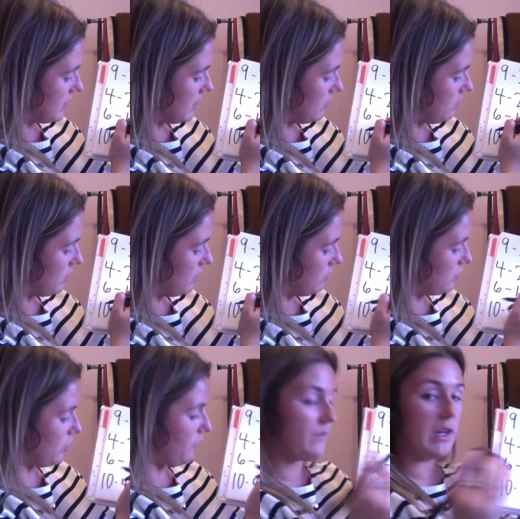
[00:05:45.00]
Now you can use
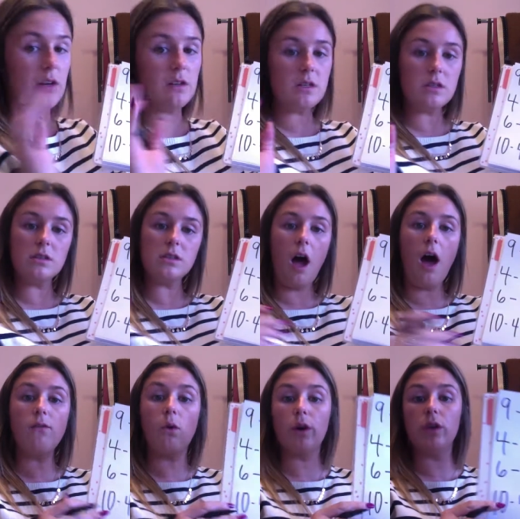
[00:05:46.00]
your fingers to
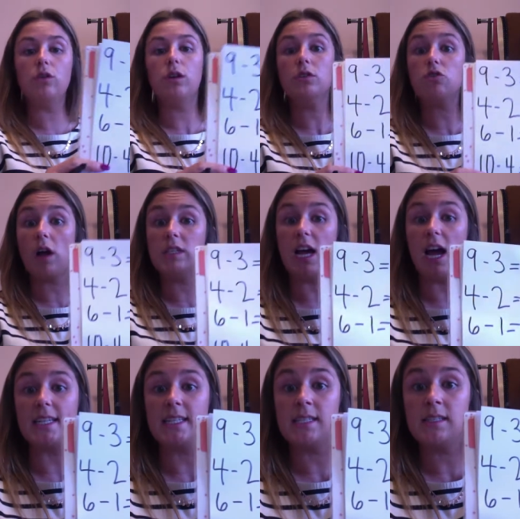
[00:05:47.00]
solve or you can draw
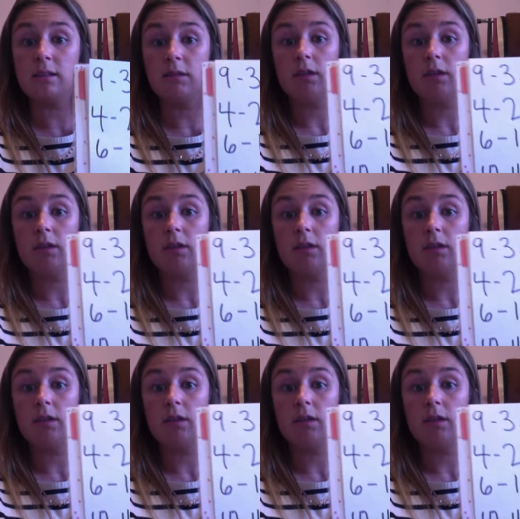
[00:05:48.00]
dots.